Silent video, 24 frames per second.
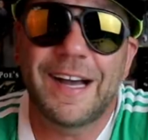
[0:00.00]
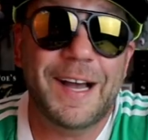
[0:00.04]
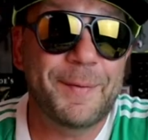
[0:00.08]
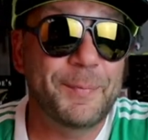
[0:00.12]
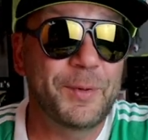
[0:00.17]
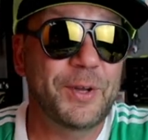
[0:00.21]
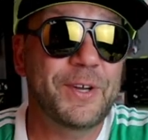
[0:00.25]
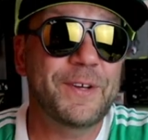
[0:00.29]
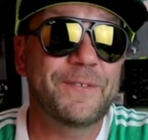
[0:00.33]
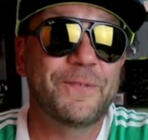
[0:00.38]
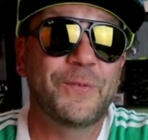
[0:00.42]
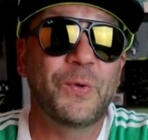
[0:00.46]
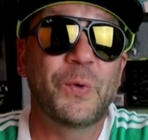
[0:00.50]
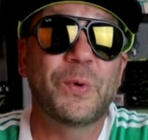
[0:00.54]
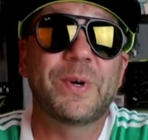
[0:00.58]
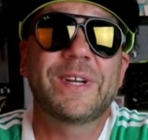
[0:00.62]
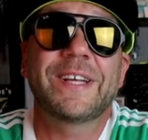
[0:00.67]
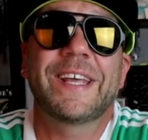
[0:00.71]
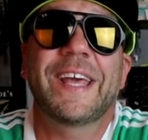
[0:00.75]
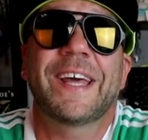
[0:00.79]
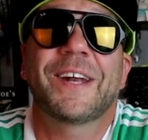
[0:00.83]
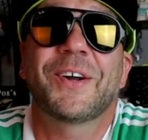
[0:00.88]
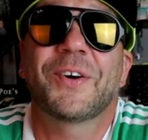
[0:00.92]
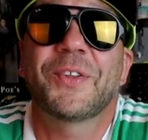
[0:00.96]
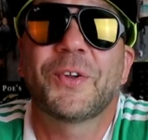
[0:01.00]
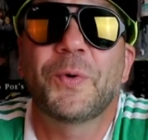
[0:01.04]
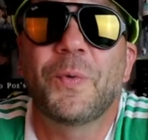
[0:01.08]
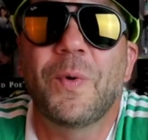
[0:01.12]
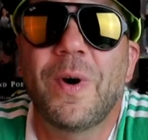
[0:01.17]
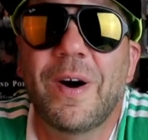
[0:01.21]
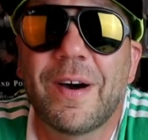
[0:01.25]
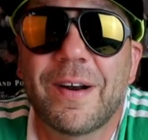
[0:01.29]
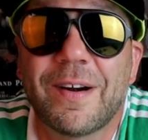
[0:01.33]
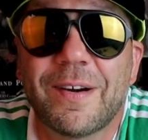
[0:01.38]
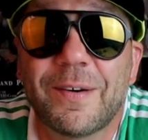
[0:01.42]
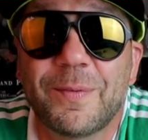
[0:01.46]
I'm looking forward to getting on the
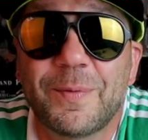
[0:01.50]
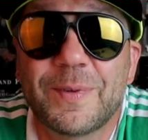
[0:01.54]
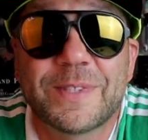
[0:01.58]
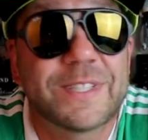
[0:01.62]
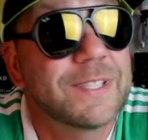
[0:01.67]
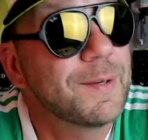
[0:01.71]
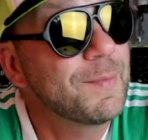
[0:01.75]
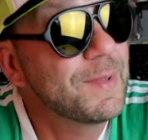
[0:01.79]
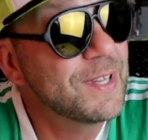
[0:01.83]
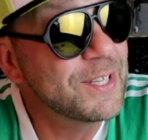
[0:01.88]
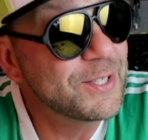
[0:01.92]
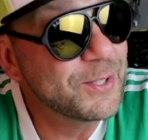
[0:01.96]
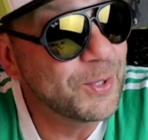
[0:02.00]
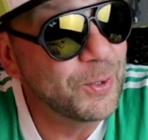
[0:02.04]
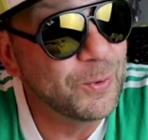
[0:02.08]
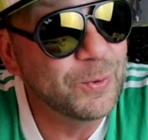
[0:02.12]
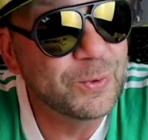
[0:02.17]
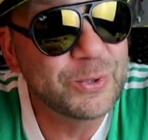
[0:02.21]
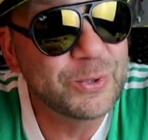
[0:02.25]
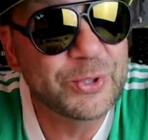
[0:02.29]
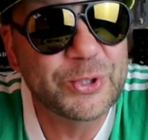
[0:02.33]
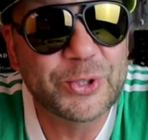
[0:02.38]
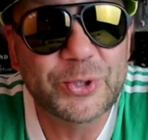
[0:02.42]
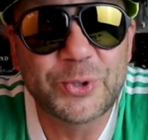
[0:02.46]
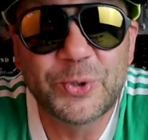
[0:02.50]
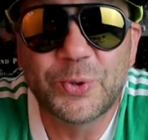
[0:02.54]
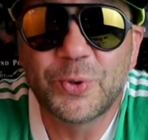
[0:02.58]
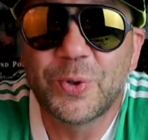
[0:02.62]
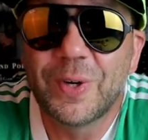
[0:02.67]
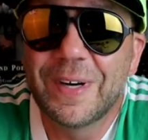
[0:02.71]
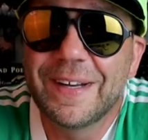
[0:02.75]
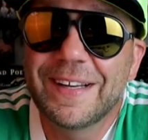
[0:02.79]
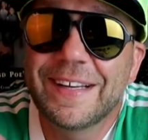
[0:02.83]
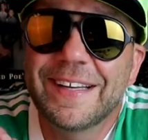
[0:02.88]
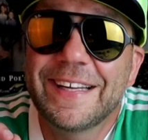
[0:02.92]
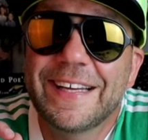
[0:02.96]
water with some of these old
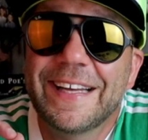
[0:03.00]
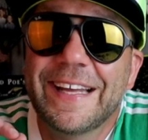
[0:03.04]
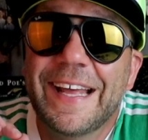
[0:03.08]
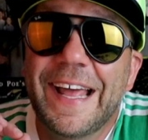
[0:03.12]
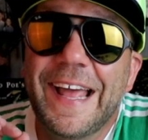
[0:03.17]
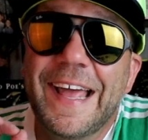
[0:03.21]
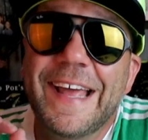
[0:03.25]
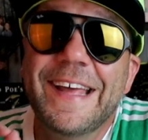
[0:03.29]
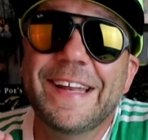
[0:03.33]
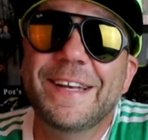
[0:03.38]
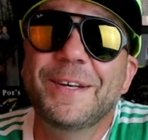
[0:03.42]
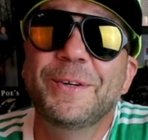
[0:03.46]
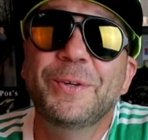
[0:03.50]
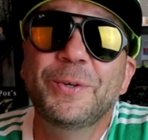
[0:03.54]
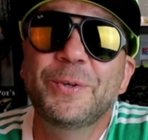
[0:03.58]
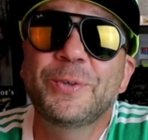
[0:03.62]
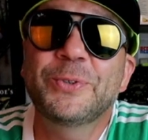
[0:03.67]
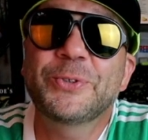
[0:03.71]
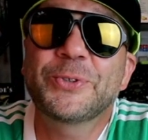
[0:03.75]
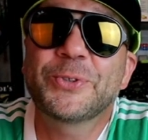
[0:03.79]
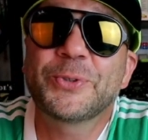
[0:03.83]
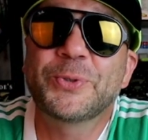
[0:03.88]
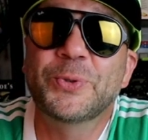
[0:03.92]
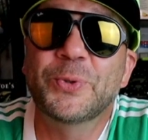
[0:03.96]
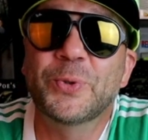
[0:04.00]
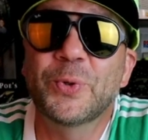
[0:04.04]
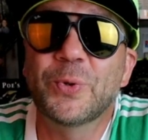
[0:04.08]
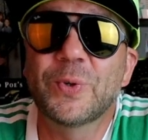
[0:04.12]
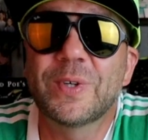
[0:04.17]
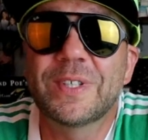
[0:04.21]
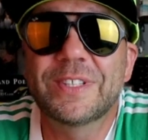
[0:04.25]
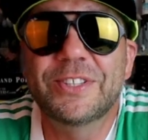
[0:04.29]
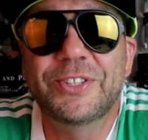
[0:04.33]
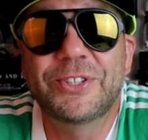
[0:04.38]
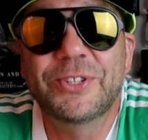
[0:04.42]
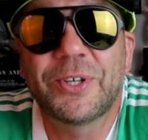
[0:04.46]
school and new
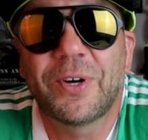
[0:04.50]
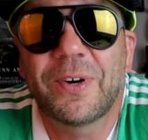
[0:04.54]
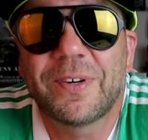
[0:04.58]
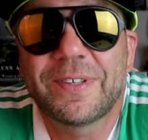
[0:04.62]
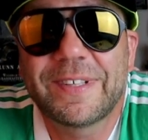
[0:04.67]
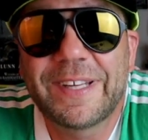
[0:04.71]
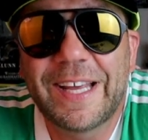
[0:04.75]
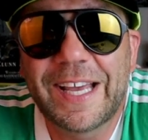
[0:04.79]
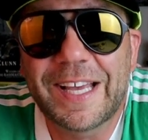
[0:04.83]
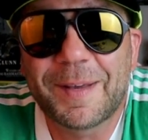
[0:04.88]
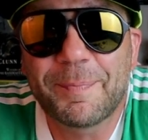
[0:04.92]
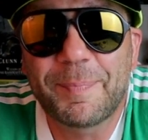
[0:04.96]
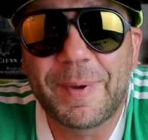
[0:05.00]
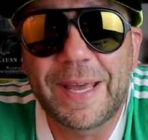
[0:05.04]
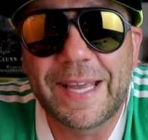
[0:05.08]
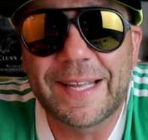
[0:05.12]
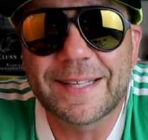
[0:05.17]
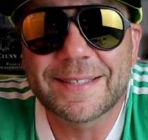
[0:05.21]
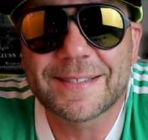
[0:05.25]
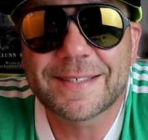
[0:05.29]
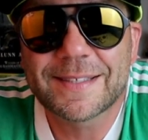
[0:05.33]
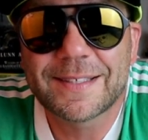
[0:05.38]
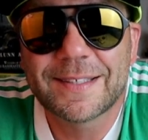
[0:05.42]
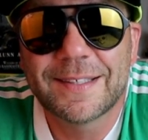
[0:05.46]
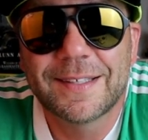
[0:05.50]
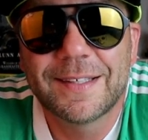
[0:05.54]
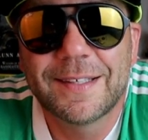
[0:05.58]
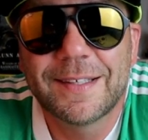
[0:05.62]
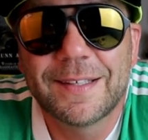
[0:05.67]
school Jawtec baits.